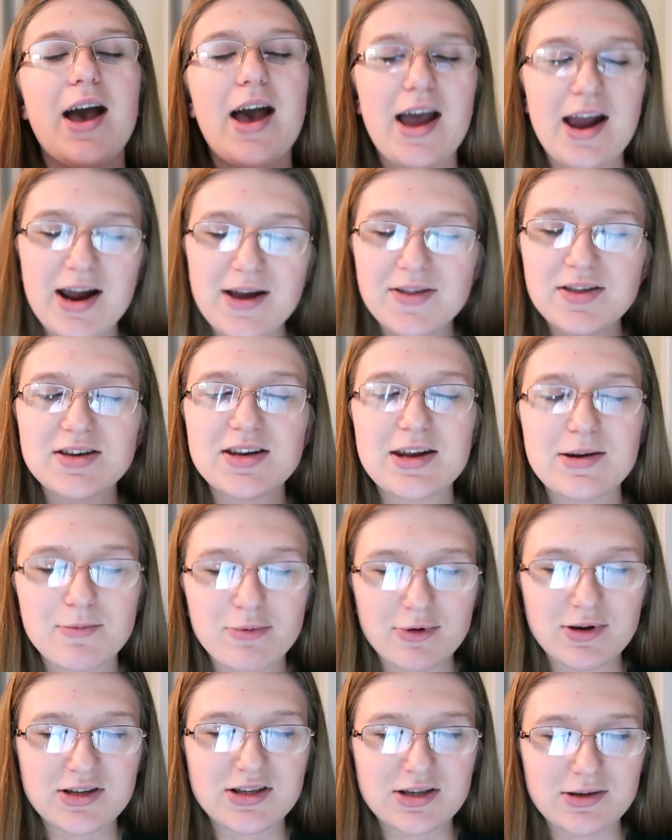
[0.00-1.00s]
I got the
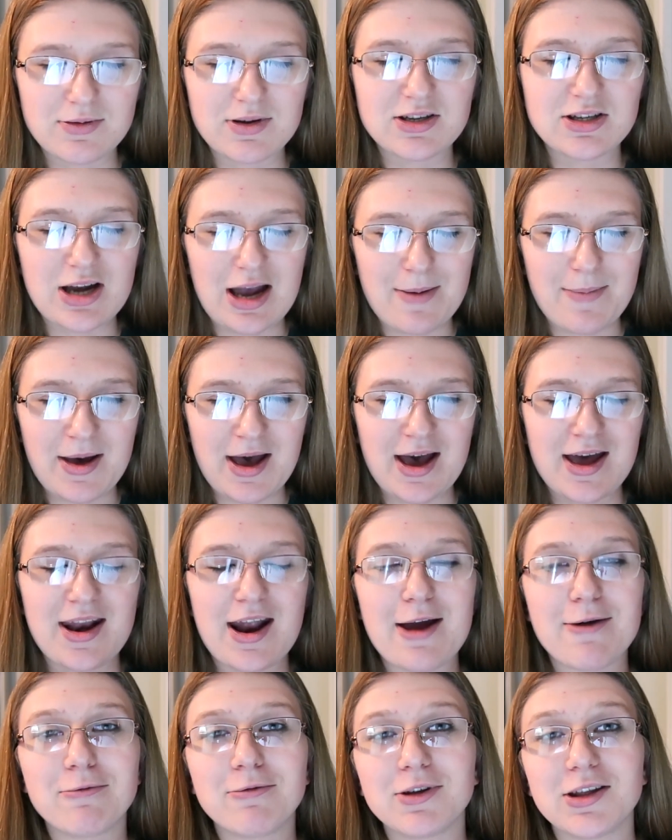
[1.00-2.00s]
10.2 inch iPad.
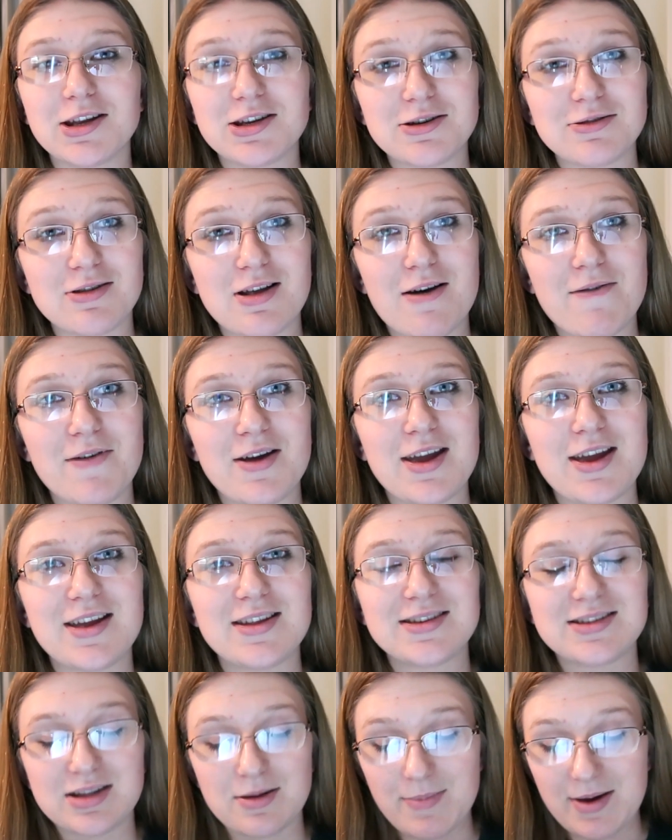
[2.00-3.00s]
I really do love it.
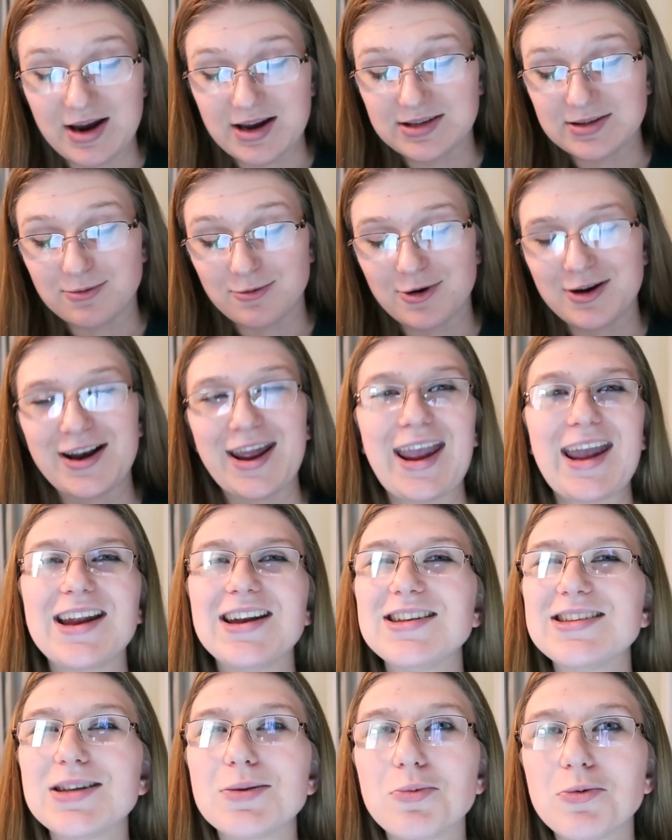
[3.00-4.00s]
It's the biggest one, and
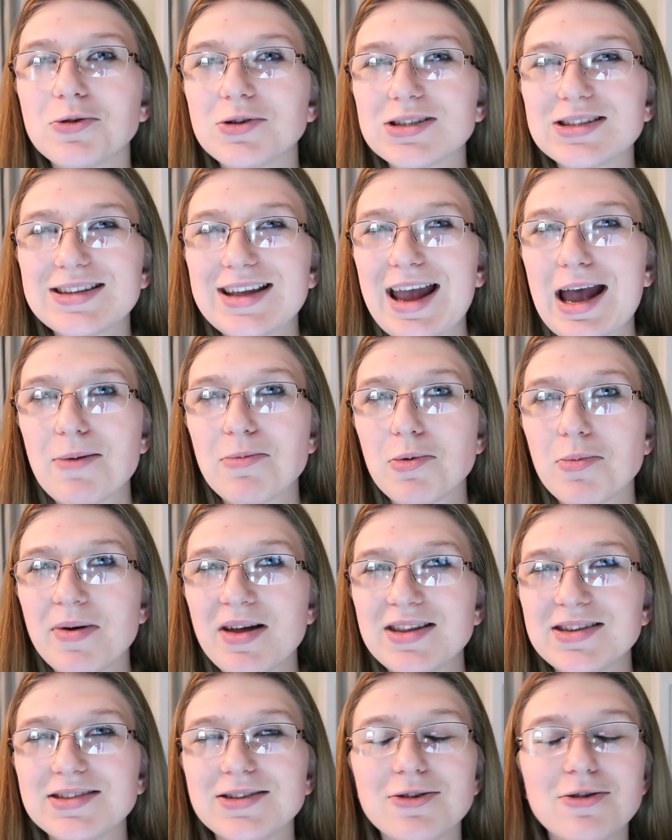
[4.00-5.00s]
it supports the Apple
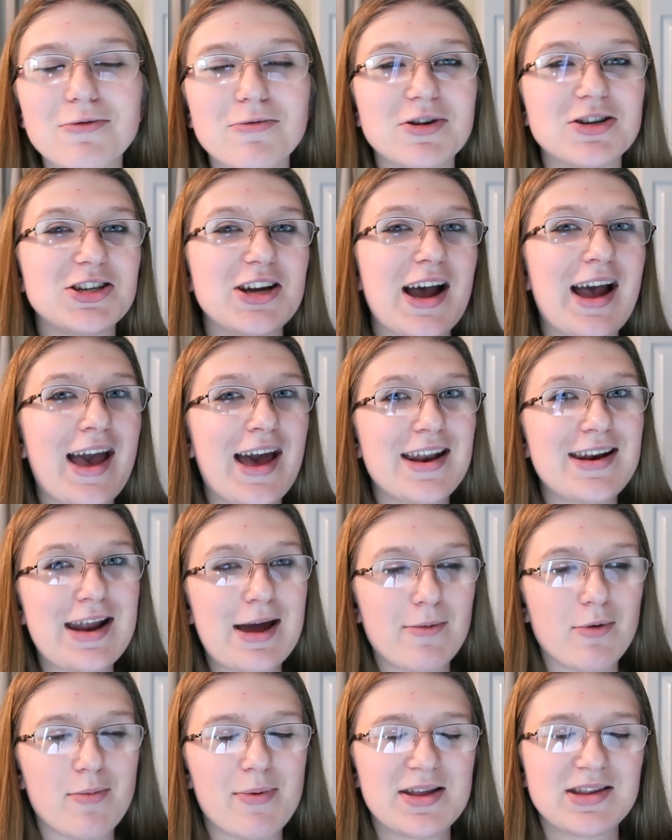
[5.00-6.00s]
Pencil, which I had an
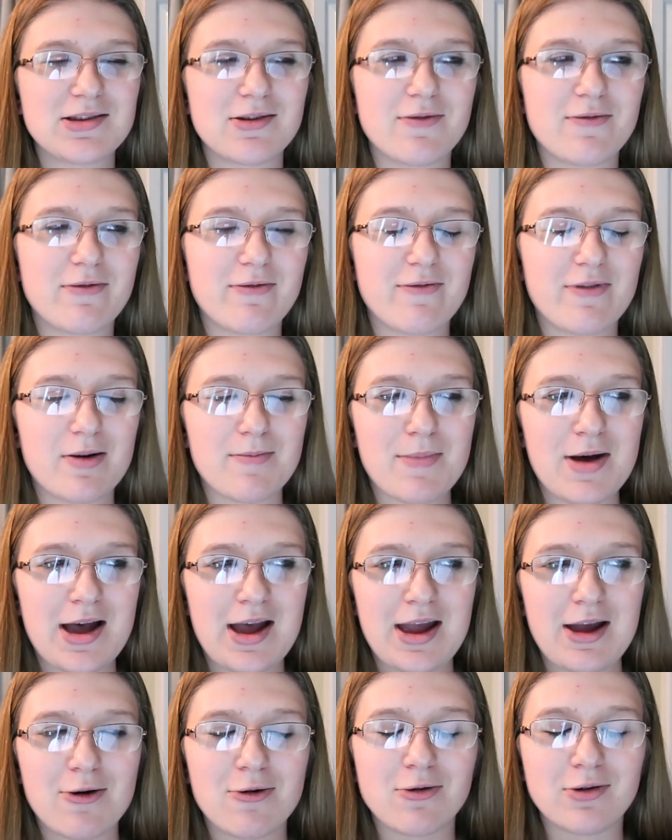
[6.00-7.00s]
Apple Pencil from
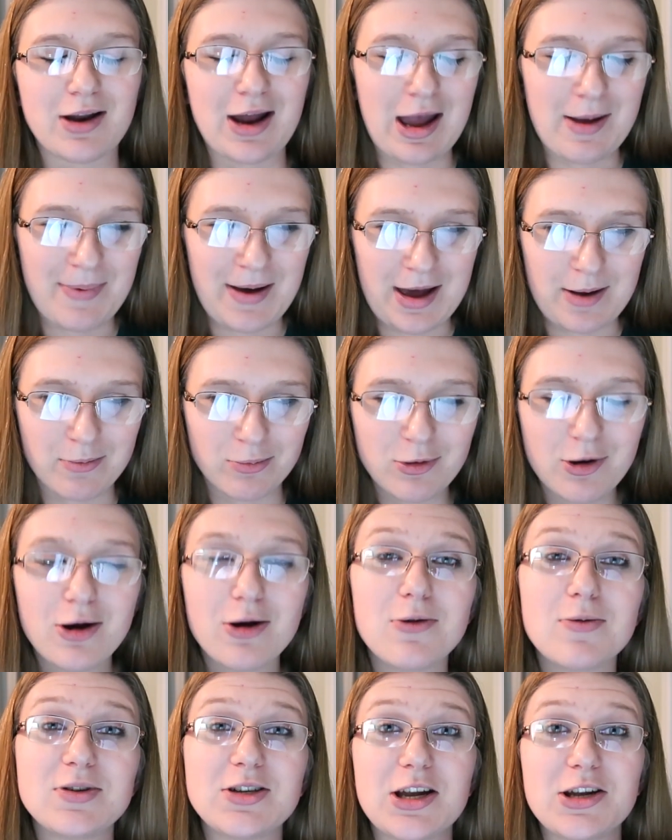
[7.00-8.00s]
my old iPad
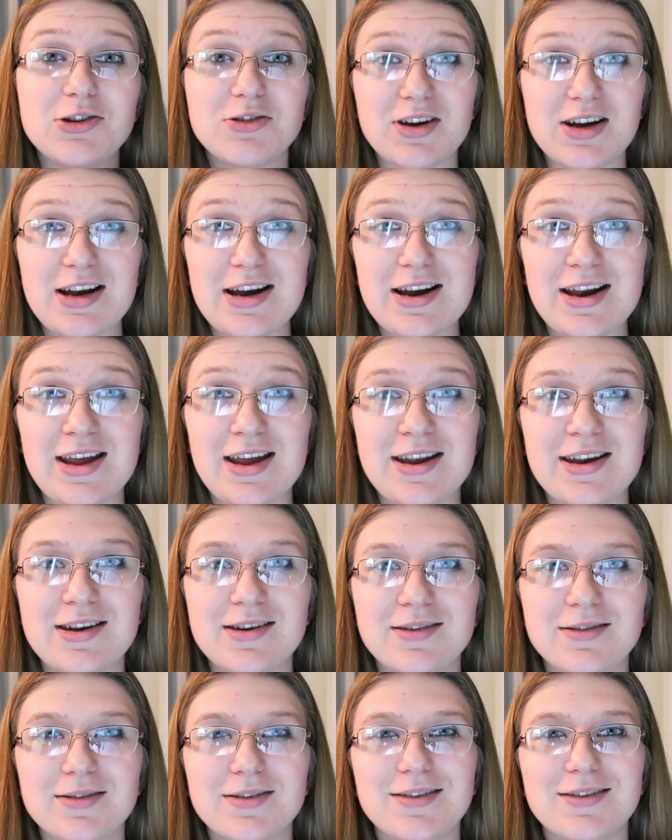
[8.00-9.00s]
Pro, which I traded
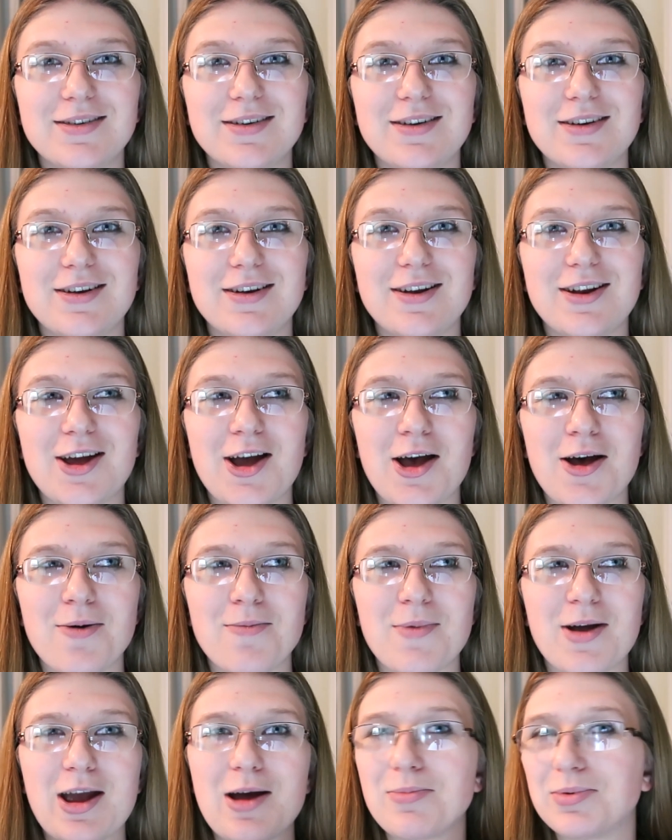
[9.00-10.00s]
in
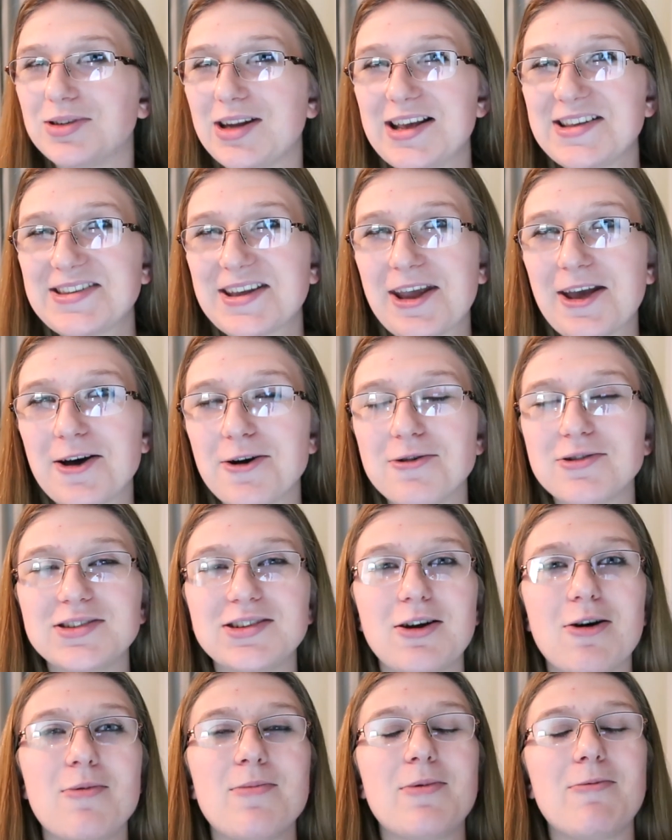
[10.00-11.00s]
a couple days ago,
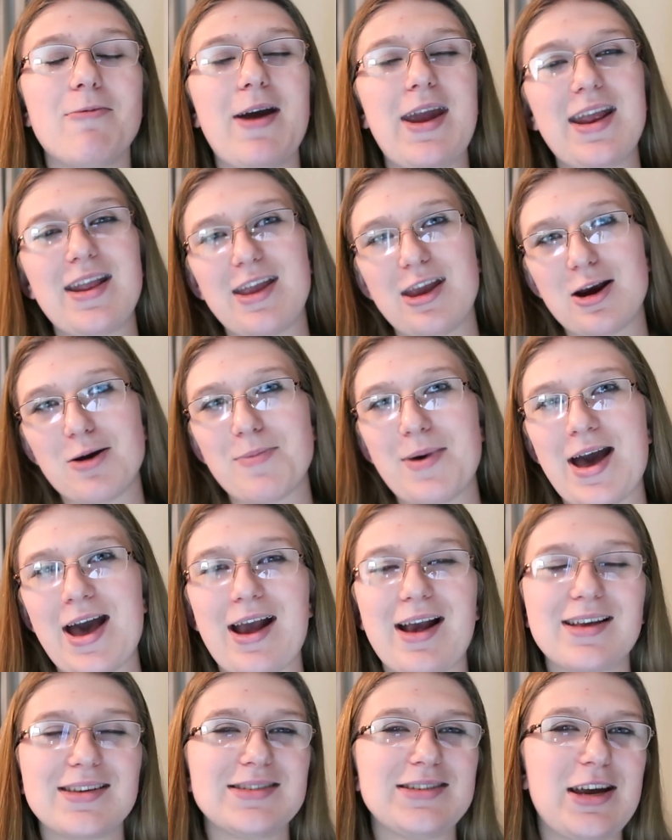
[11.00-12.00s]
so I'm waiting to hear
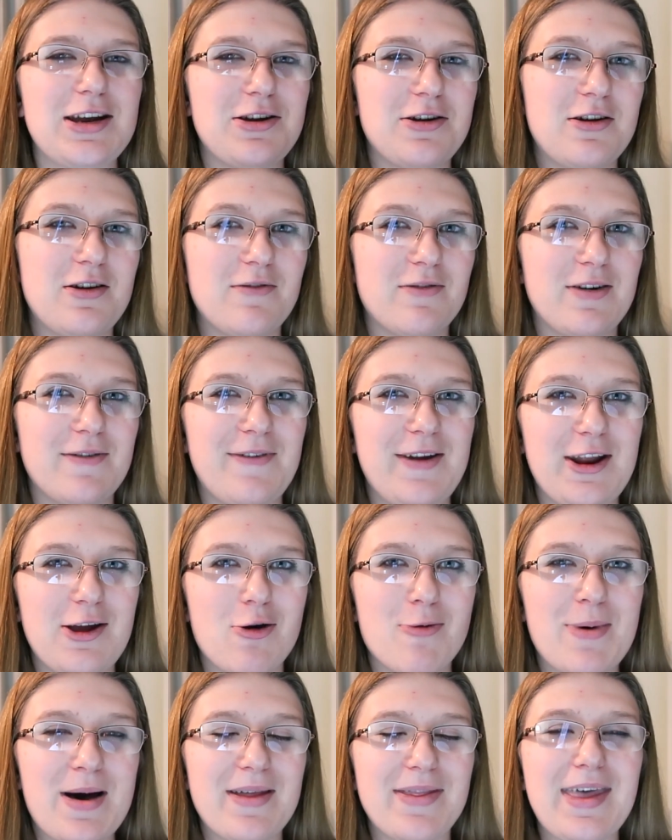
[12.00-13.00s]
back. Stay tuned for a video
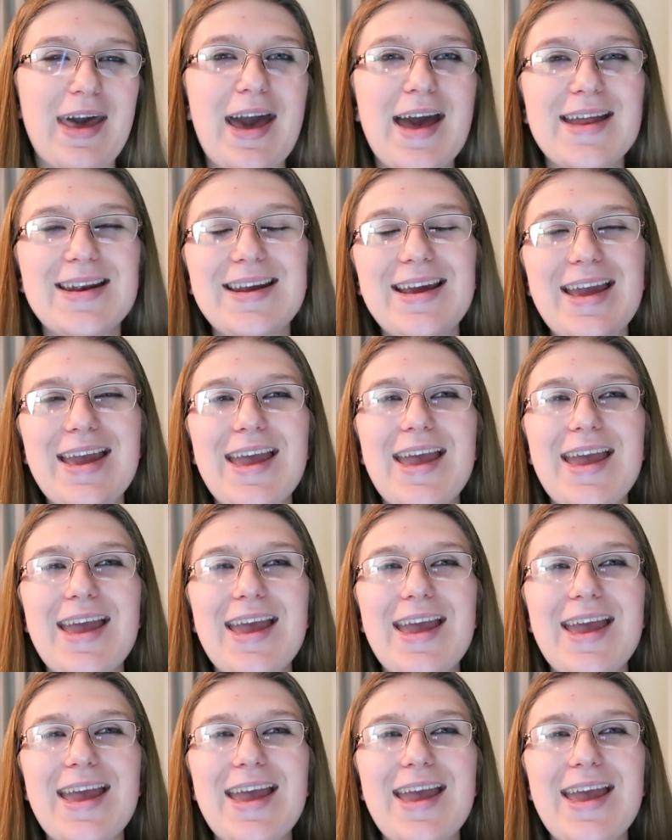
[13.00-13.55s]
about that.